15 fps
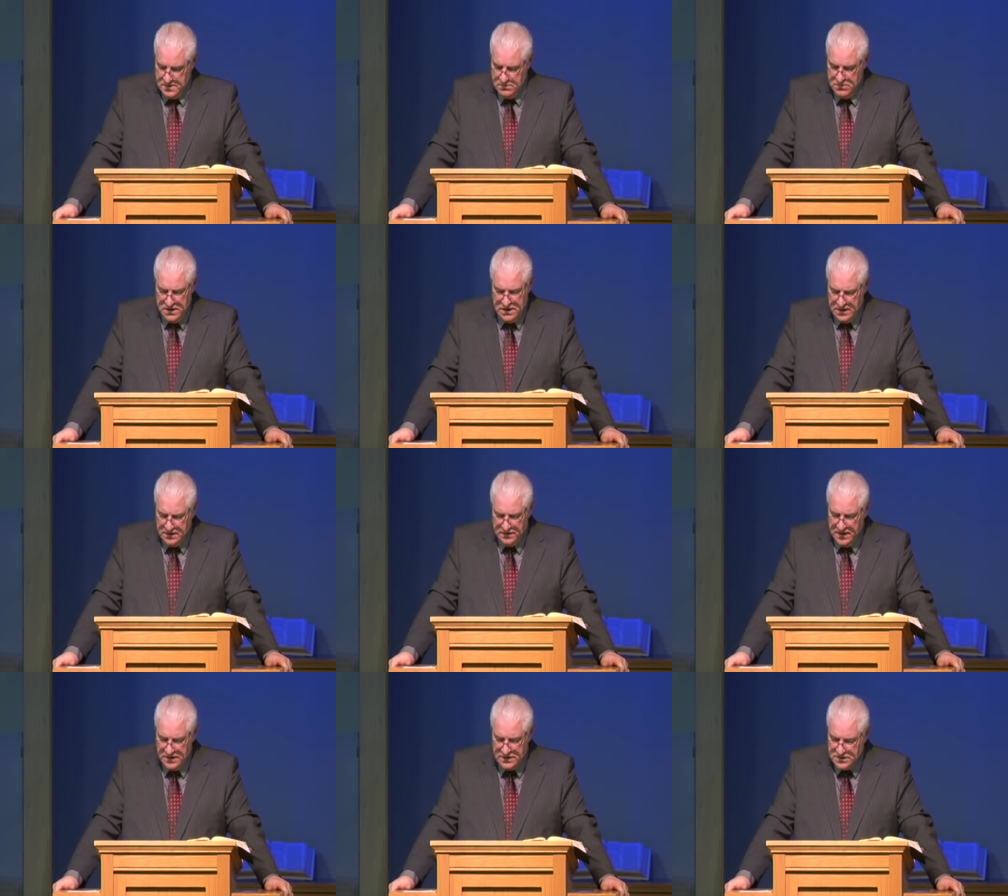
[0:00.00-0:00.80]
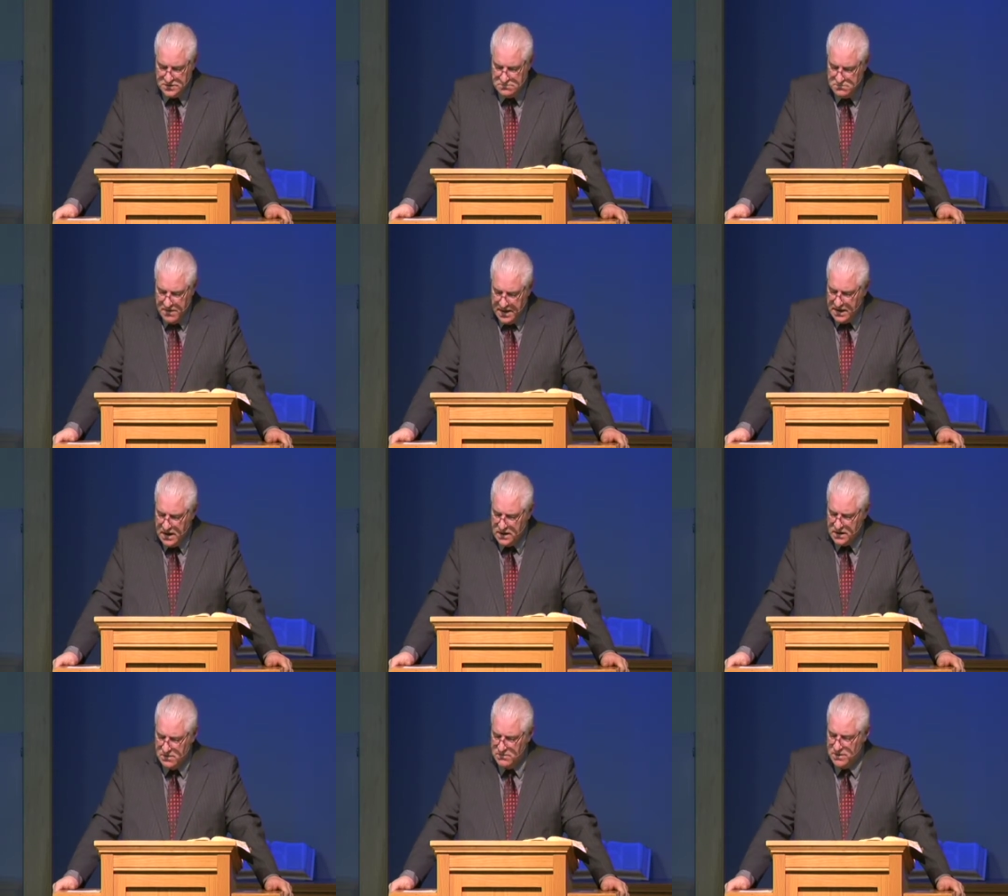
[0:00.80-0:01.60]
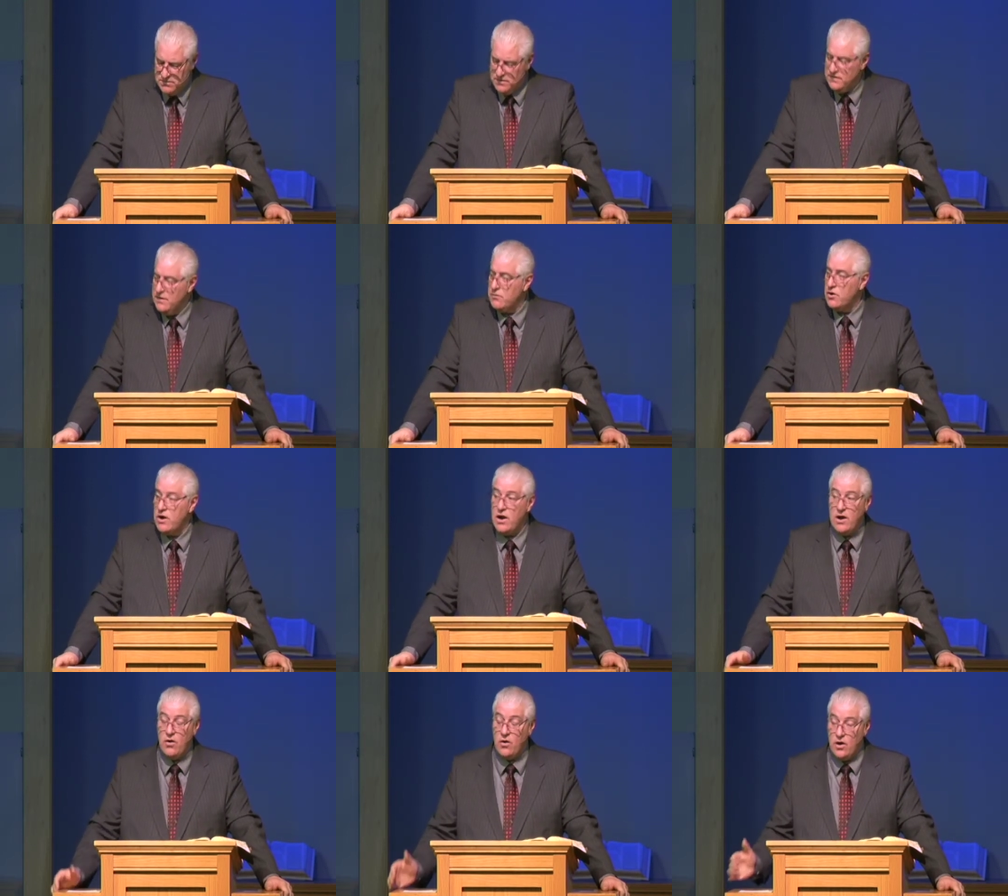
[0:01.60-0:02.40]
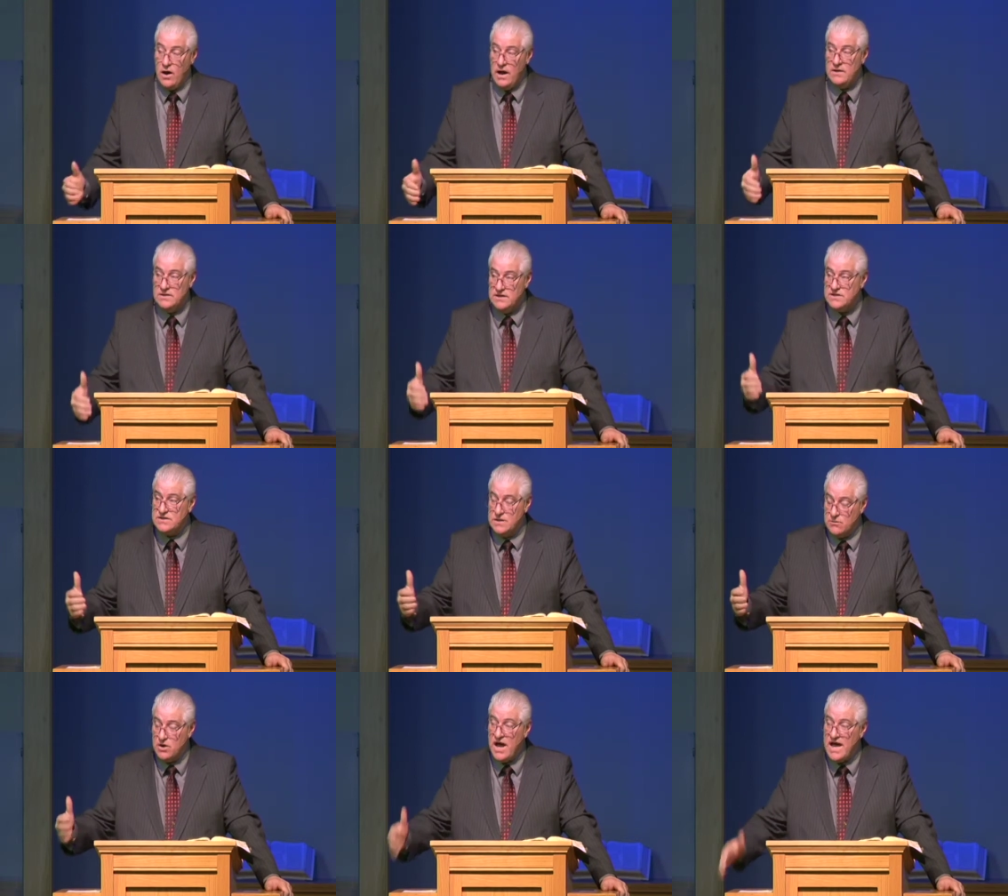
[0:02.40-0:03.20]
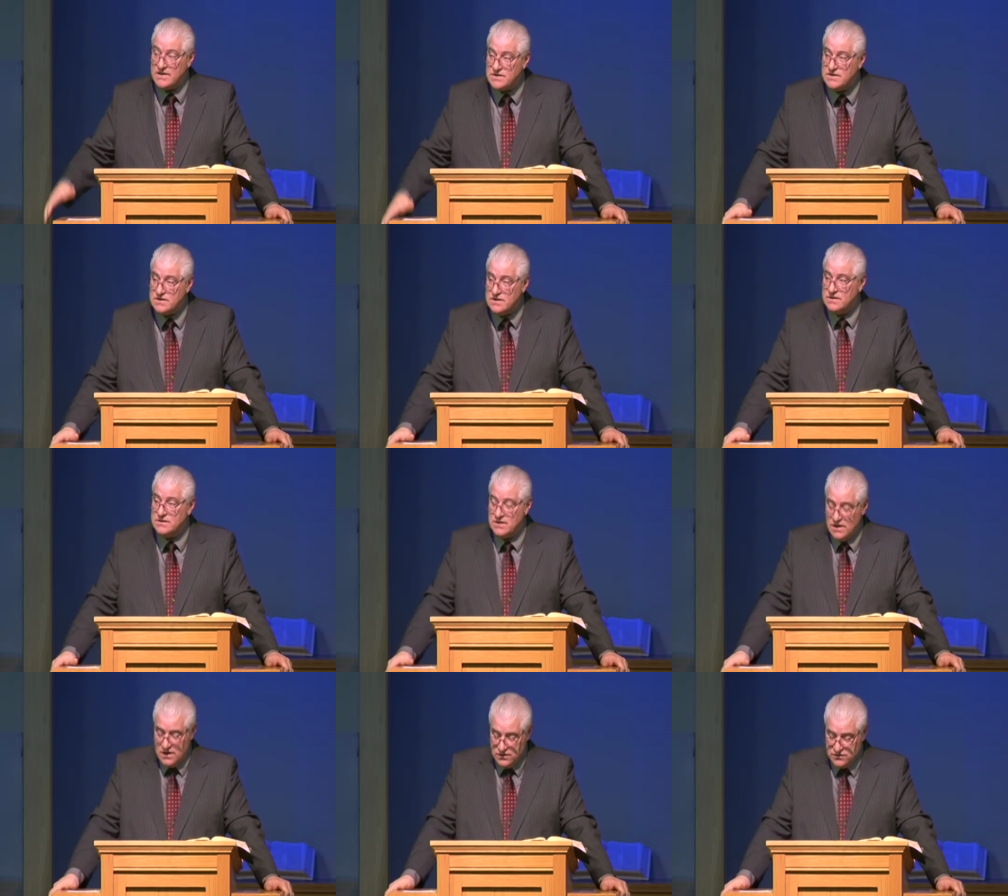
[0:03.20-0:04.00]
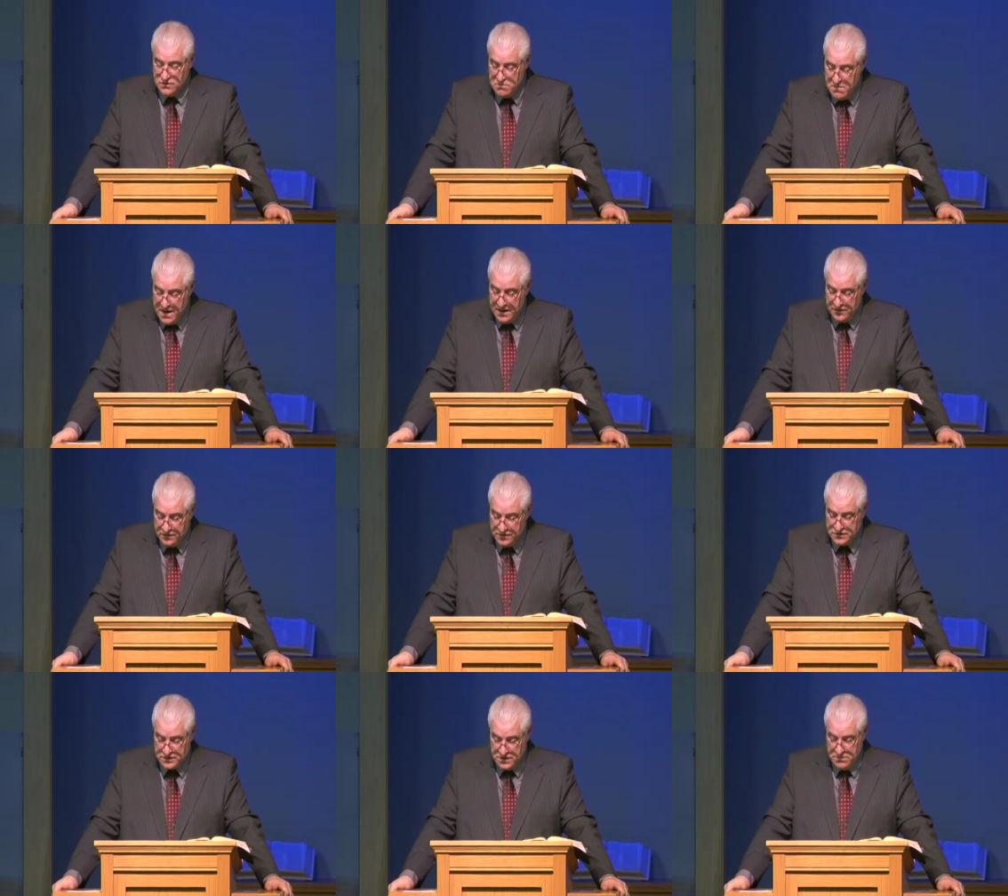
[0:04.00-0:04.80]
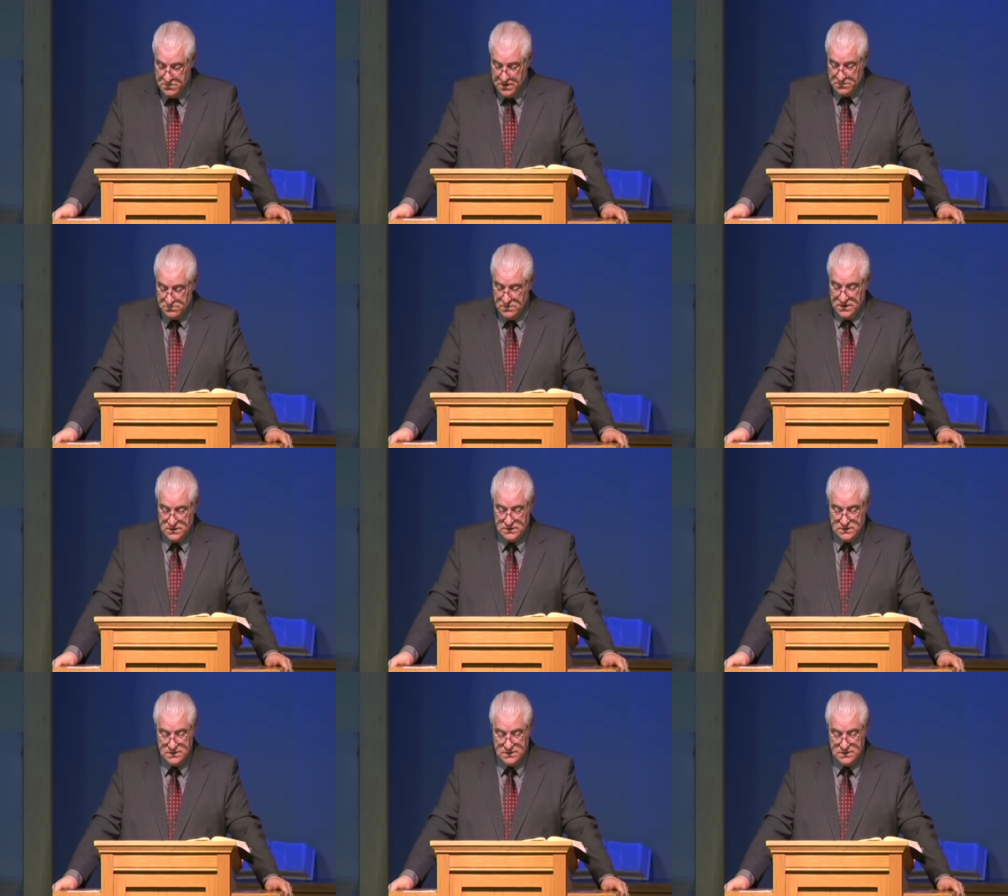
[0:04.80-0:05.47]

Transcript: meaning they didn't make a commitment. They were, or at least they were hesitant to make this commitment.